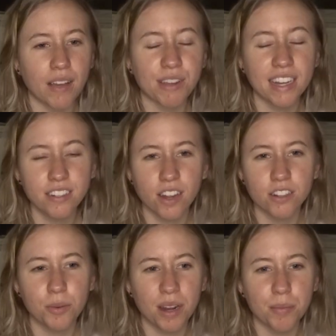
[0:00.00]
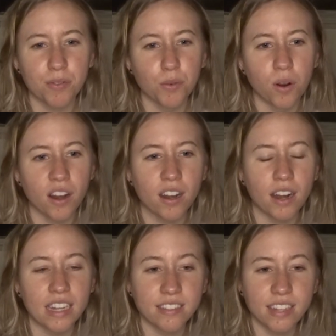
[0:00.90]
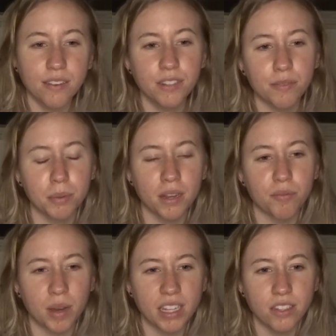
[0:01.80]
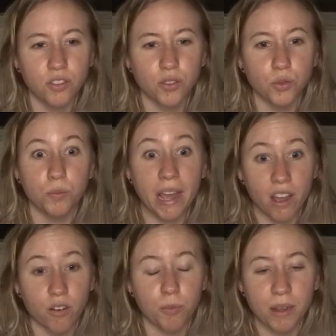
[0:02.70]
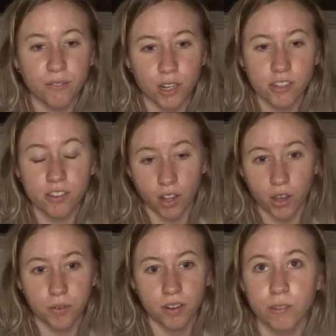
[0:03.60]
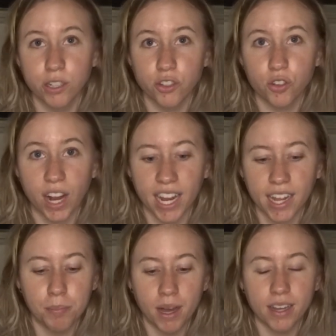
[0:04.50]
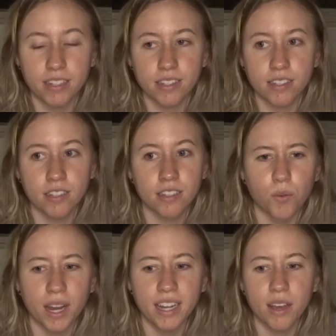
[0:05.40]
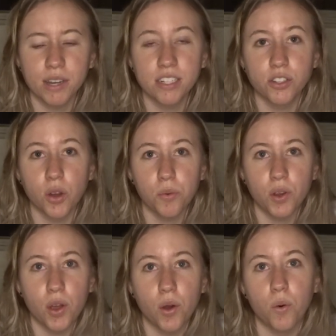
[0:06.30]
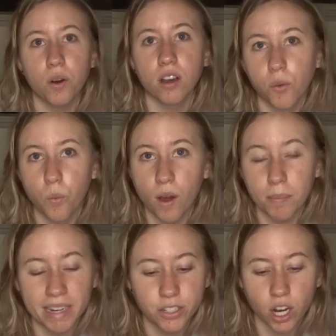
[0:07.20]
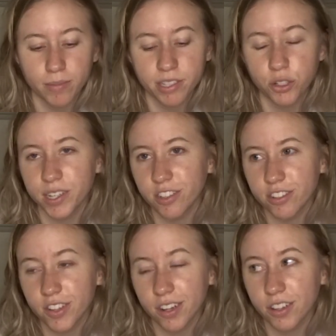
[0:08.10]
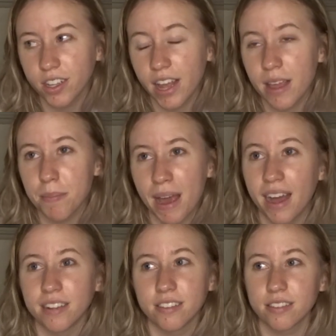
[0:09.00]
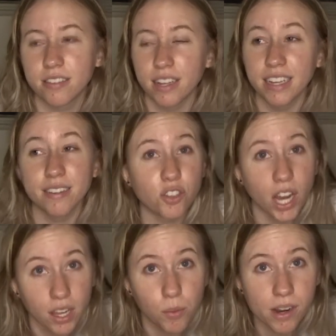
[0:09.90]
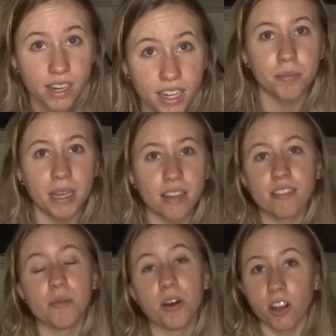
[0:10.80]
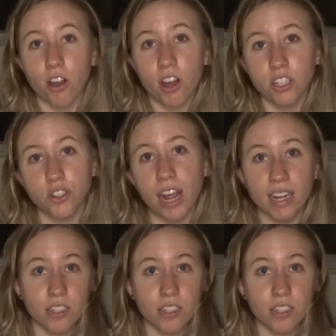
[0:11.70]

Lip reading: I've kind of talked about it before. I saved up enough money to pay off my first loan, which is great, but right now I don't know what my job situation is gonna look like past like January because I'm on a contract.